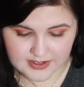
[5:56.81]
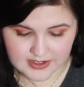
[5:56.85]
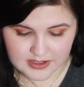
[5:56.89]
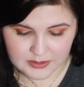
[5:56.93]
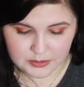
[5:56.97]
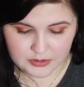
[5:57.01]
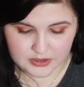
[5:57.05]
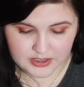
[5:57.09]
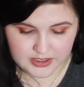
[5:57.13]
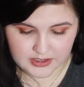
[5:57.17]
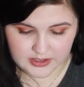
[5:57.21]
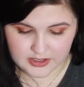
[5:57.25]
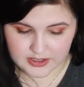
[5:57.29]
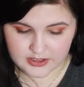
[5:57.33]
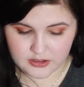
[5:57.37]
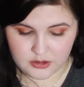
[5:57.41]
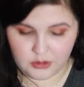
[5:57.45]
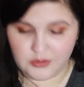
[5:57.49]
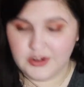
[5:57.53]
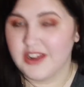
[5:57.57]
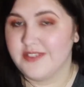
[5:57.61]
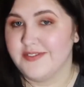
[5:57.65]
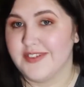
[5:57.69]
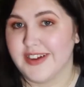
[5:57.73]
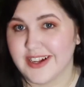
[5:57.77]
typically like
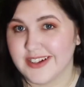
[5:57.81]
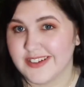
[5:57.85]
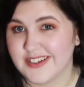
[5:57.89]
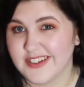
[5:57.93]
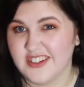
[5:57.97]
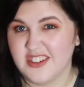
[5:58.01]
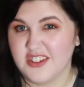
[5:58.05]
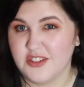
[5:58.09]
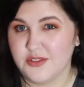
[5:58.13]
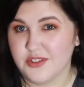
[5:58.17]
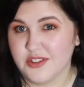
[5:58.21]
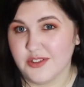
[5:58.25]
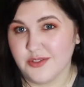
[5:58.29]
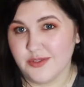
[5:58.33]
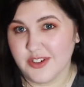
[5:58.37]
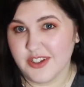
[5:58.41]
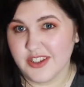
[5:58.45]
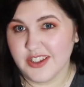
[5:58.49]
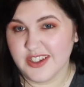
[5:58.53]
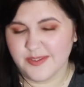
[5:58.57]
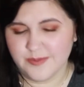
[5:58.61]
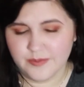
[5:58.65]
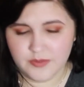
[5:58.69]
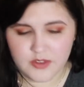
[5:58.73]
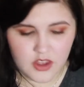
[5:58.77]
don't have access to it
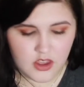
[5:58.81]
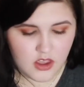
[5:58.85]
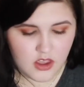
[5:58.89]
really.